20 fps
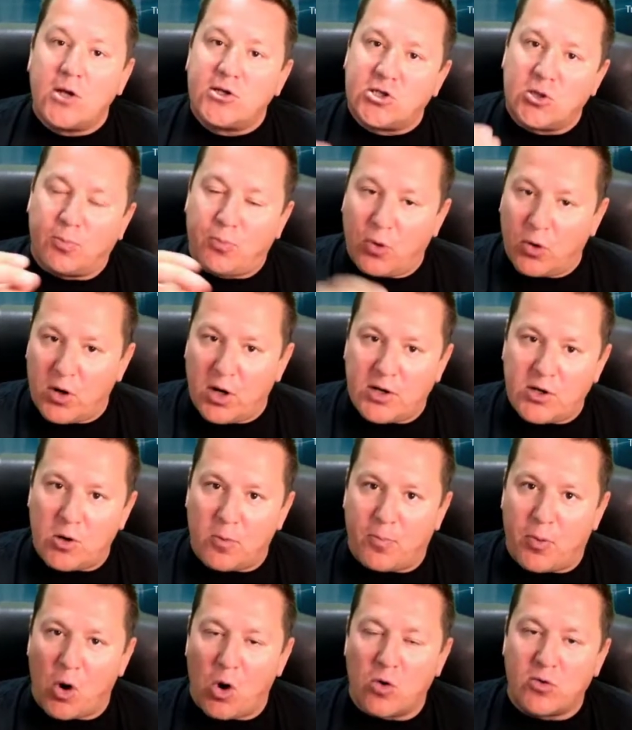to put on your
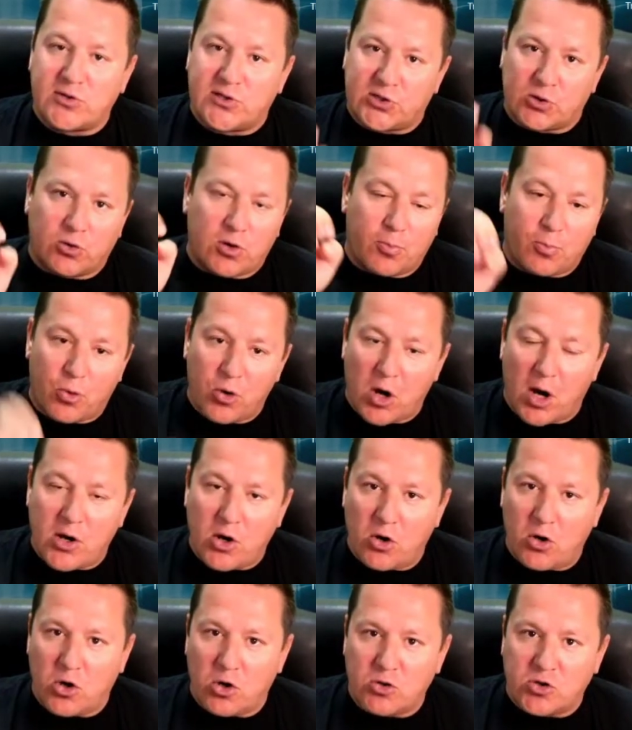posts or to put on
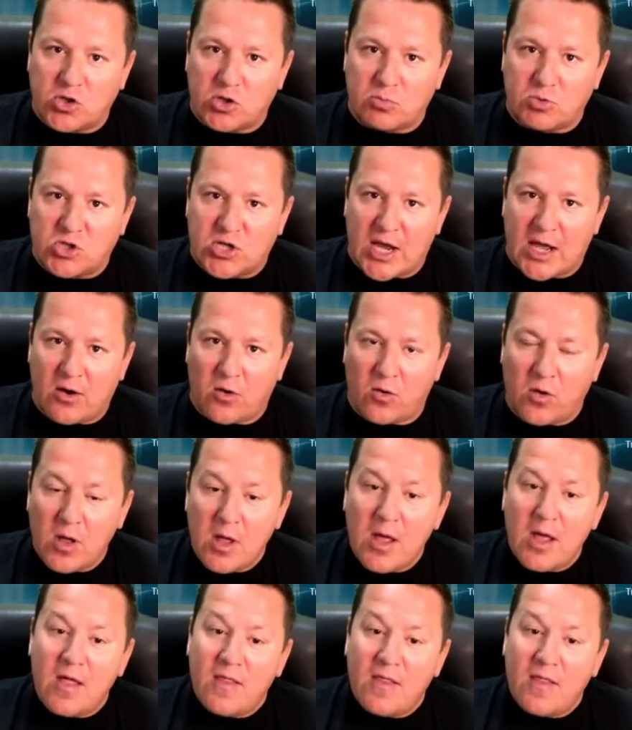your YouTube channel